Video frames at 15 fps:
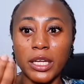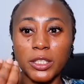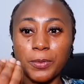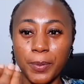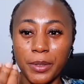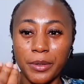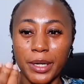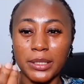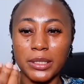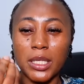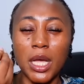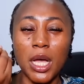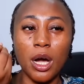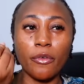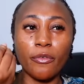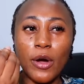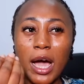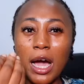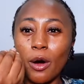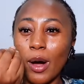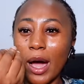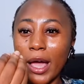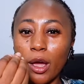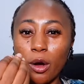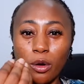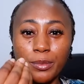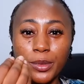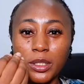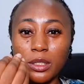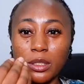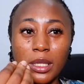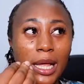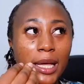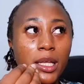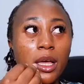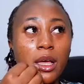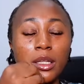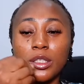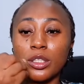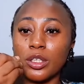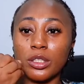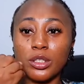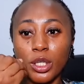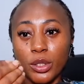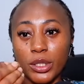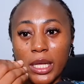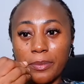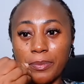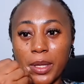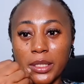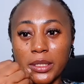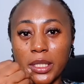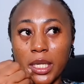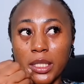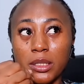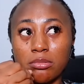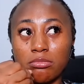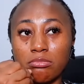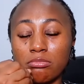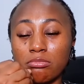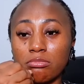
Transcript: experience of how I almost, like, the doctor looked at me and said,